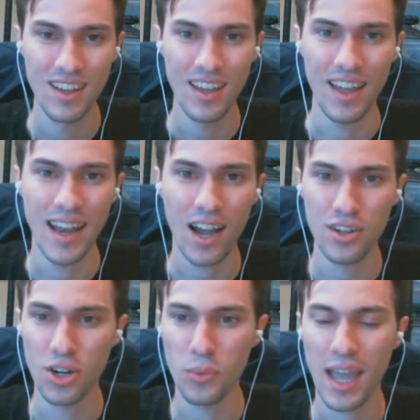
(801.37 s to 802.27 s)
And now,
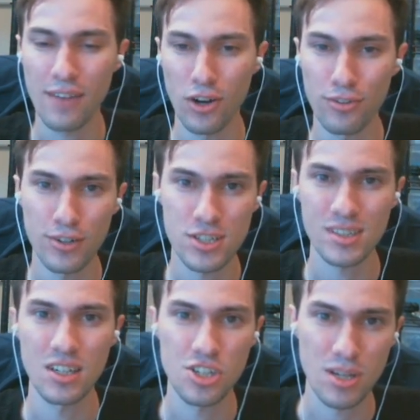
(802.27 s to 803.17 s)
we have our first
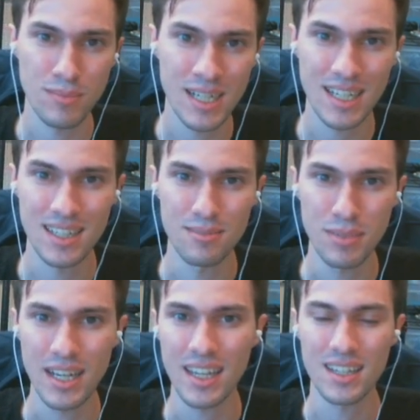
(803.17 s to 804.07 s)
leadership meeting
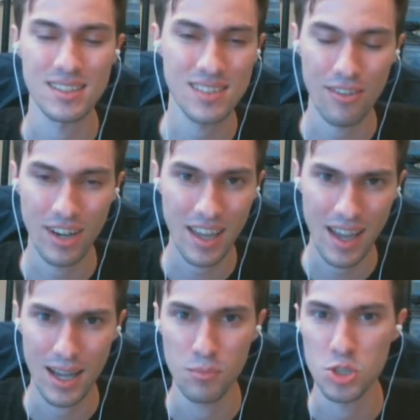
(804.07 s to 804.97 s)
at 7
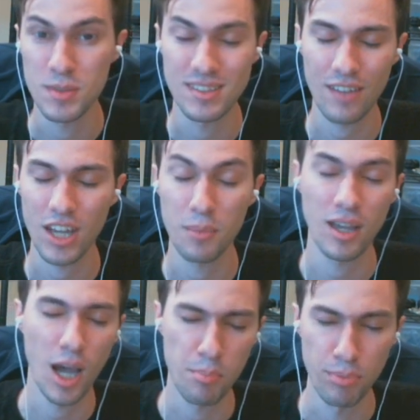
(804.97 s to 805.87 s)
a.m., which means I've got to be
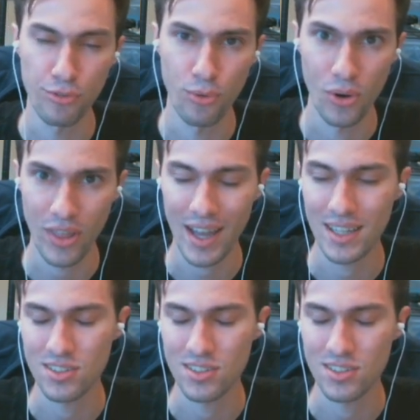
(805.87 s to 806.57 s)
up before that.